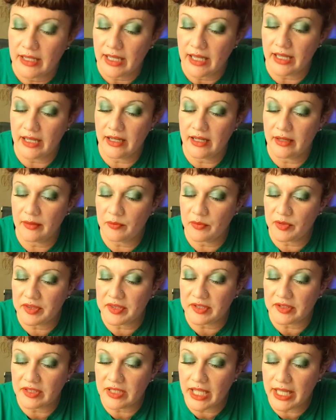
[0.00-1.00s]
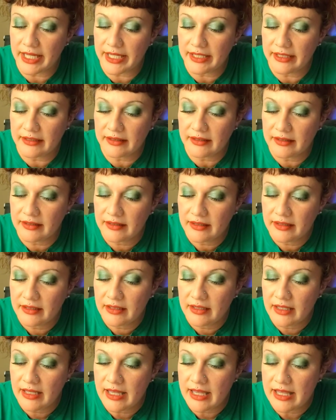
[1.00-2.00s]
um, with the lion.
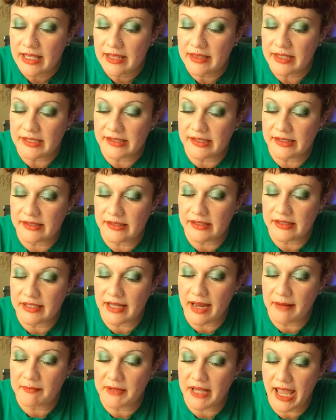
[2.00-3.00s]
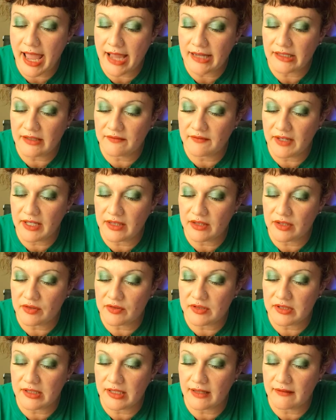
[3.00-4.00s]
This is the time to activate
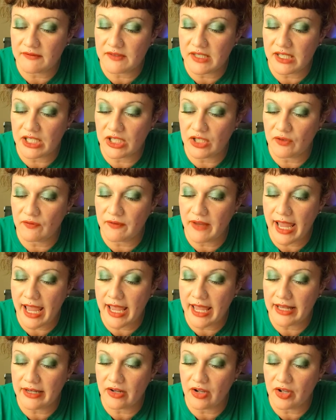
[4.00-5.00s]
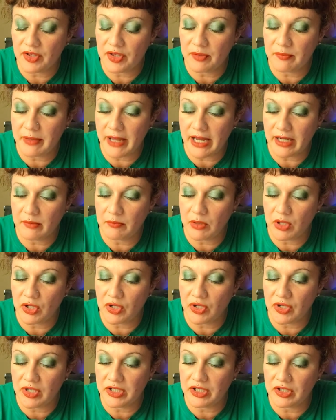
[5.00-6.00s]
those gifts that you've had on the back
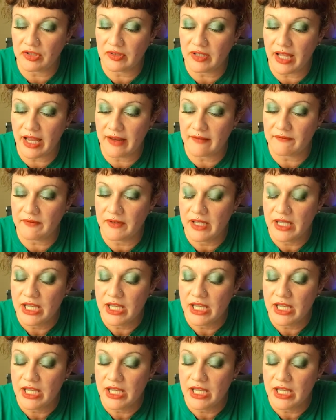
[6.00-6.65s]
burner in your life.